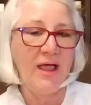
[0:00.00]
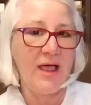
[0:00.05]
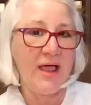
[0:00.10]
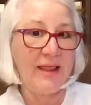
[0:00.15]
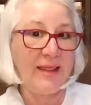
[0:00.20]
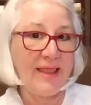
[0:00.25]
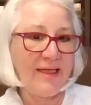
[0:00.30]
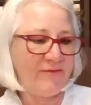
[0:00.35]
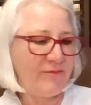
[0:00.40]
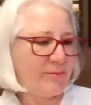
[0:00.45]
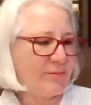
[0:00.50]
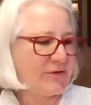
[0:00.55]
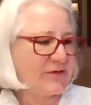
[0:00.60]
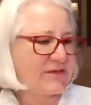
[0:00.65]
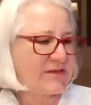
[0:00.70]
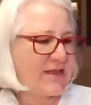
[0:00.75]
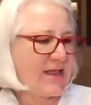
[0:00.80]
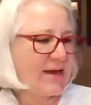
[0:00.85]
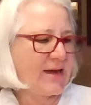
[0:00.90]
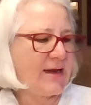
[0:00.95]

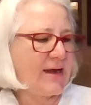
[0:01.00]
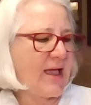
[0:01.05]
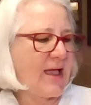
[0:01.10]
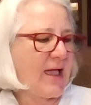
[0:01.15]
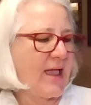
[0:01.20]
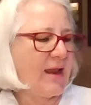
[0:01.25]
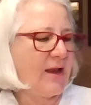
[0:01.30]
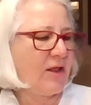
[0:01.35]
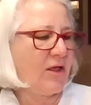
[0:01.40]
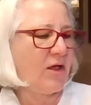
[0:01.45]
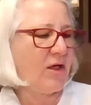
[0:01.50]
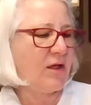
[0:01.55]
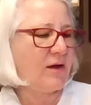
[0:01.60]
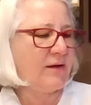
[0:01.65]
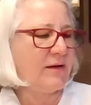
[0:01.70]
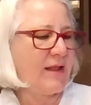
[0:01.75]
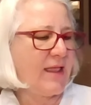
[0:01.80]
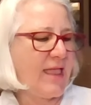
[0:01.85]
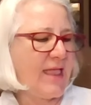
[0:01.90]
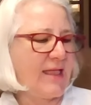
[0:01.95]
11%
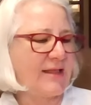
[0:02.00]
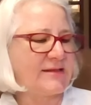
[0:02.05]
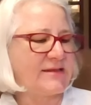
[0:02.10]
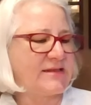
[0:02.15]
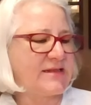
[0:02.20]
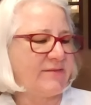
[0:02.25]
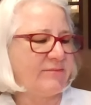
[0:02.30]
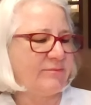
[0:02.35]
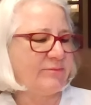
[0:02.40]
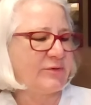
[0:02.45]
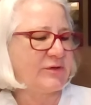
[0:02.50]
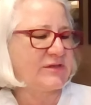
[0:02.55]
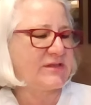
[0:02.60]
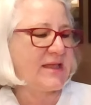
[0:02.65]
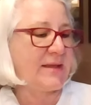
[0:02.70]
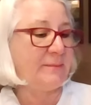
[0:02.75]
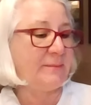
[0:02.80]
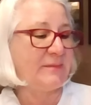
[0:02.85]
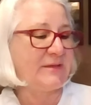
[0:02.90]
nylon, and 7%